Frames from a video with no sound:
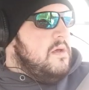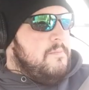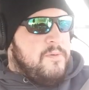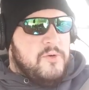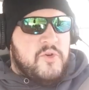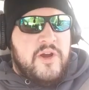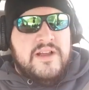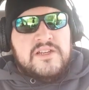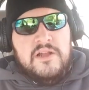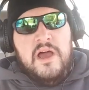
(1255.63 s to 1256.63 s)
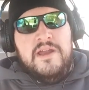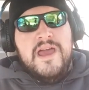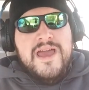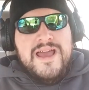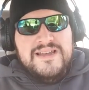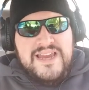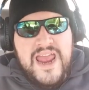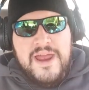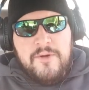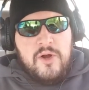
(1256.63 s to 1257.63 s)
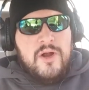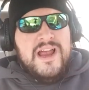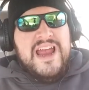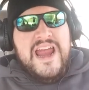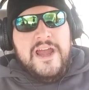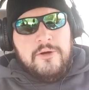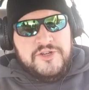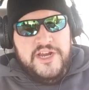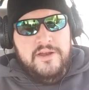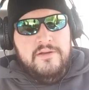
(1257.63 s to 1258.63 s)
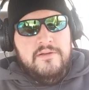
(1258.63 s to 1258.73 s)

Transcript: Pro Tour Ixalan. Teamer Energy.